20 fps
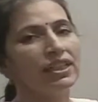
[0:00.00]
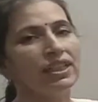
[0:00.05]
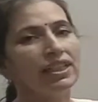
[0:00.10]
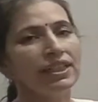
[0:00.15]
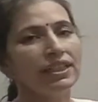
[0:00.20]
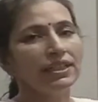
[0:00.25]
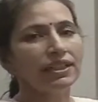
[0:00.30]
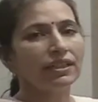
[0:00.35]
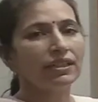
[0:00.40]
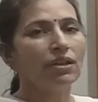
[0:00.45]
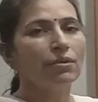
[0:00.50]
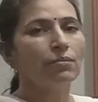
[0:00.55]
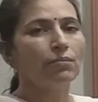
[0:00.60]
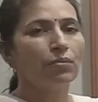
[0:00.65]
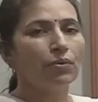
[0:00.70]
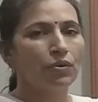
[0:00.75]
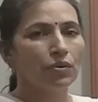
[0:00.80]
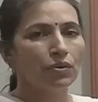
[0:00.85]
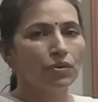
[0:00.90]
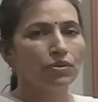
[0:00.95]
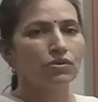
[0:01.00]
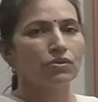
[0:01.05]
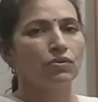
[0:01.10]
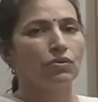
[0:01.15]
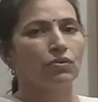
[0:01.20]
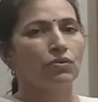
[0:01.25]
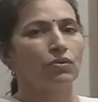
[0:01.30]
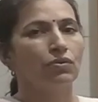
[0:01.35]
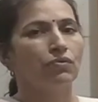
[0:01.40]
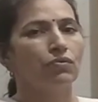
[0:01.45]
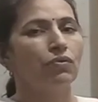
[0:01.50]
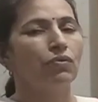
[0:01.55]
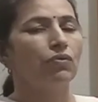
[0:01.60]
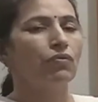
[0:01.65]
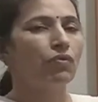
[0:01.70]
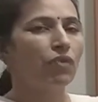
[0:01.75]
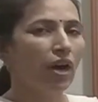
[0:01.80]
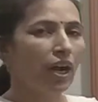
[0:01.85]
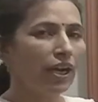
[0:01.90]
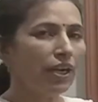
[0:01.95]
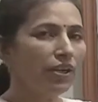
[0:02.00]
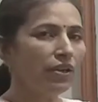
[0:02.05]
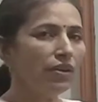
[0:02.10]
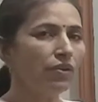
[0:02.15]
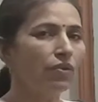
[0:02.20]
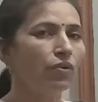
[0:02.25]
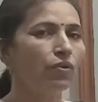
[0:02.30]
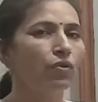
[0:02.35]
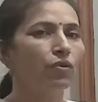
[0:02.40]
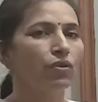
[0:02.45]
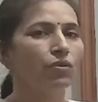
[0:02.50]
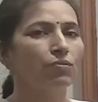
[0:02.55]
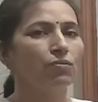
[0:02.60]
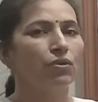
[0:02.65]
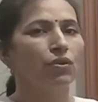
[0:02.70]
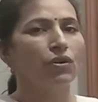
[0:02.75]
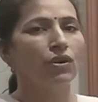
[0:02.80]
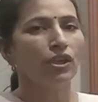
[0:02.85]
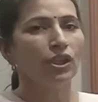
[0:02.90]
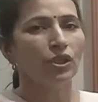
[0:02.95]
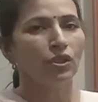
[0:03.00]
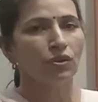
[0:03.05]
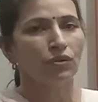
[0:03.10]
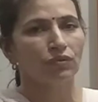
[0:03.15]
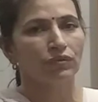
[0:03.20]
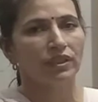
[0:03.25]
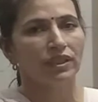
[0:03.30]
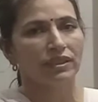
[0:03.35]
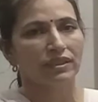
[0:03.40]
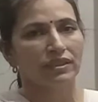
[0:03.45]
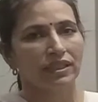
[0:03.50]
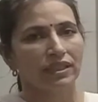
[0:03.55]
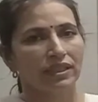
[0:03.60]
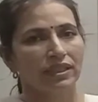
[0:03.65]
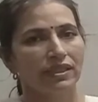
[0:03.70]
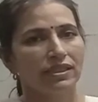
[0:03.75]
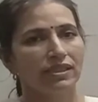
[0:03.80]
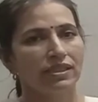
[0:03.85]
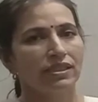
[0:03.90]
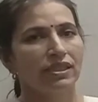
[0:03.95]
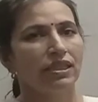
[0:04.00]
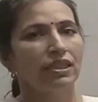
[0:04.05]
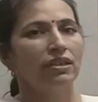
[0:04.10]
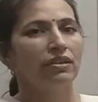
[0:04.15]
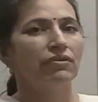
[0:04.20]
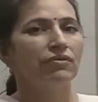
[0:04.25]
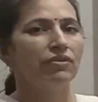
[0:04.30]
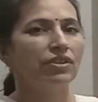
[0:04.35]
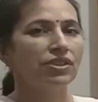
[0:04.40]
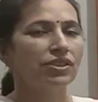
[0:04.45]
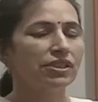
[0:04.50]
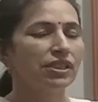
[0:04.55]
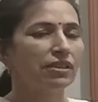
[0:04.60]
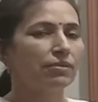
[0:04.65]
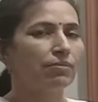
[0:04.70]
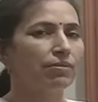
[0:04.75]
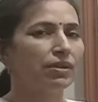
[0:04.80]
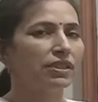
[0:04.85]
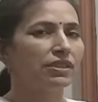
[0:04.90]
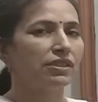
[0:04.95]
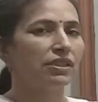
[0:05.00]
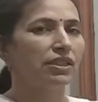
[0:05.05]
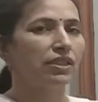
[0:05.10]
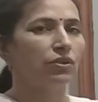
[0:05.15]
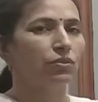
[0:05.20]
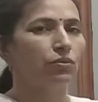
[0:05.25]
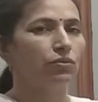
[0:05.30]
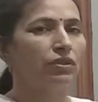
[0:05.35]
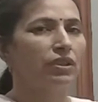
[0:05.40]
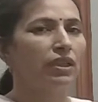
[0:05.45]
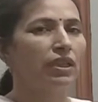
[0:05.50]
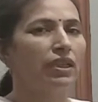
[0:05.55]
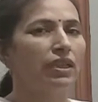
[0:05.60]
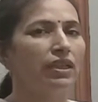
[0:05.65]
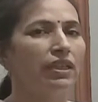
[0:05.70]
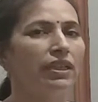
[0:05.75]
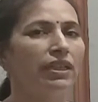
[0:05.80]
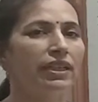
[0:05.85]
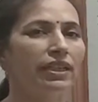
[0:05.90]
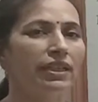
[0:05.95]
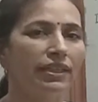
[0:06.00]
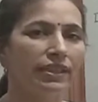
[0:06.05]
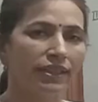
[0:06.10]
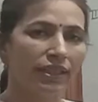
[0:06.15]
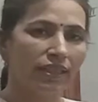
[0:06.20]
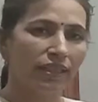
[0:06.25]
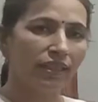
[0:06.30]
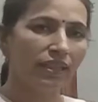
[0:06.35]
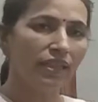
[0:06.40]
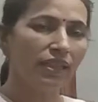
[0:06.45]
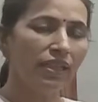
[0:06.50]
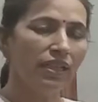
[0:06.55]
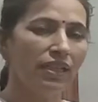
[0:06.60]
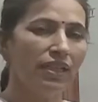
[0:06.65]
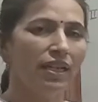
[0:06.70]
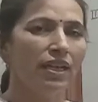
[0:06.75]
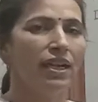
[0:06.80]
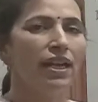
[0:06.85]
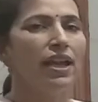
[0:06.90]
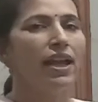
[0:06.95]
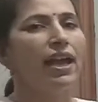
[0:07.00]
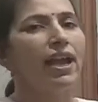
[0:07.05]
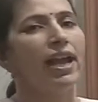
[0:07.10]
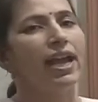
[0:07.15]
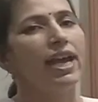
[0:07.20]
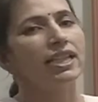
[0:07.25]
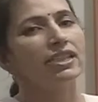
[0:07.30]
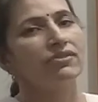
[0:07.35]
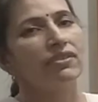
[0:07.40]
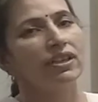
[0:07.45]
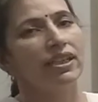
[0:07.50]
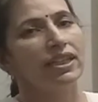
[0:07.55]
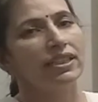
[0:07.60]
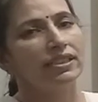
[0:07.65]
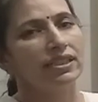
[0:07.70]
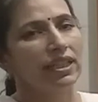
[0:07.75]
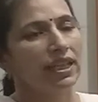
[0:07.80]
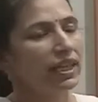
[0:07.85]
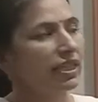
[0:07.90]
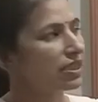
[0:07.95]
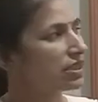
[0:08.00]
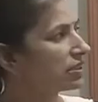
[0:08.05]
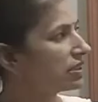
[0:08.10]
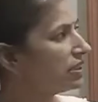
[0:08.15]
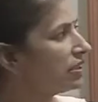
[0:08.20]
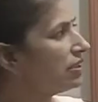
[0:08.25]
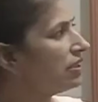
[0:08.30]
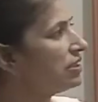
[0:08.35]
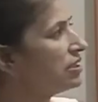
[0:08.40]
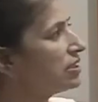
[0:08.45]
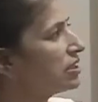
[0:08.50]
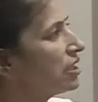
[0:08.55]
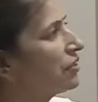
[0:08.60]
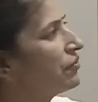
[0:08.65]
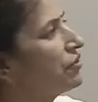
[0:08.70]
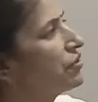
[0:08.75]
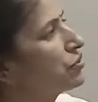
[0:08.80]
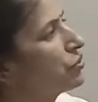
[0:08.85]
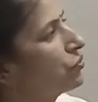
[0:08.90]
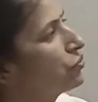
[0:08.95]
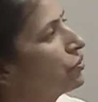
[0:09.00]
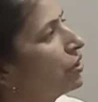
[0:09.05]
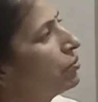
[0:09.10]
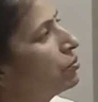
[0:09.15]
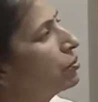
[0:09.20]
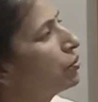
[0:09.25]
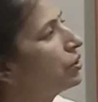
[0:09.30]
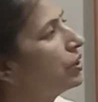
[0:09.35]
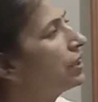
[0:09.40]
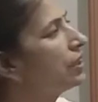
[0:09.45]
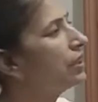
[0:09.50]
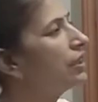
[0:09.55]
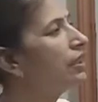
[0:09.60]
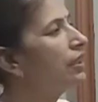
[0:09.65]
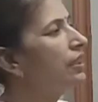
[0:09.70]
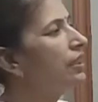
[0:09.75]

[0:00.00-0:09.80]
It composed of one or more layer of the cells which are present on the internal as well as external surface of the body.